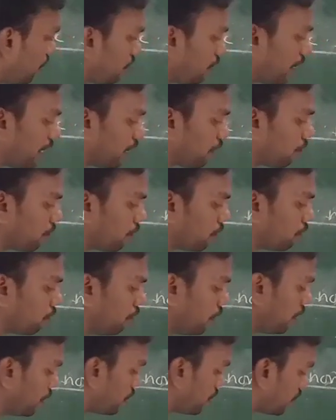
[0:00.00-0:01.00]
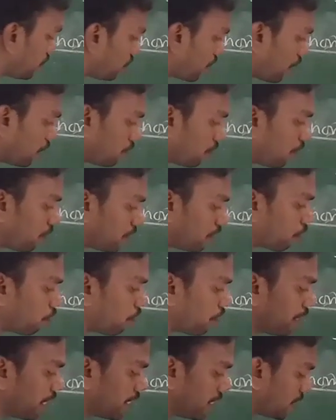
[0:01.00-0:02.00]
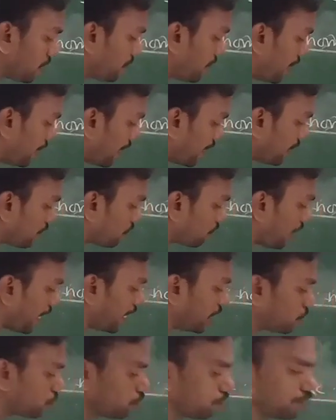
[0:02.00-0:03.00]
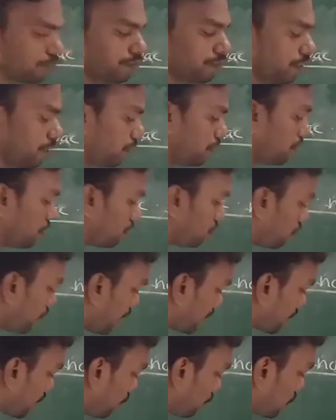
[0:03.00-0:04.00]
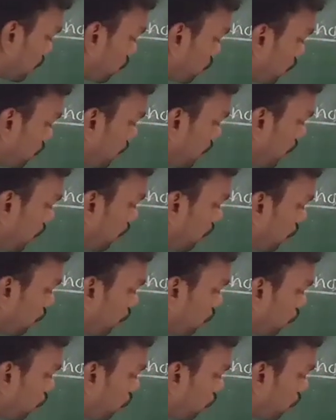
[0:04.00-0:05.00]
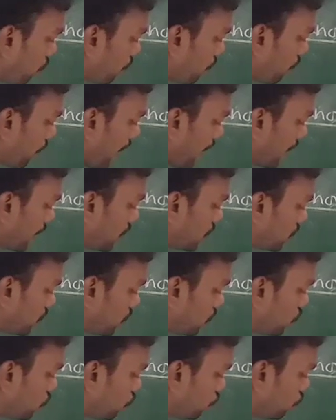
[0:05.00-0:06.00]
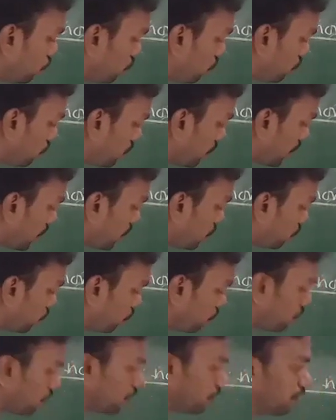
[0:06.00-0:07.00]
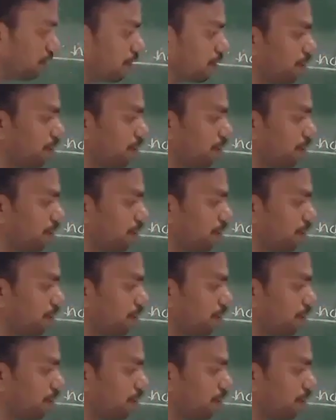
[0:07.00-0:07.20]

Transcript: that equal to the charge over the coordination sphere, that is minus 2. So X comes out to be 4 minus 2, that is 2. The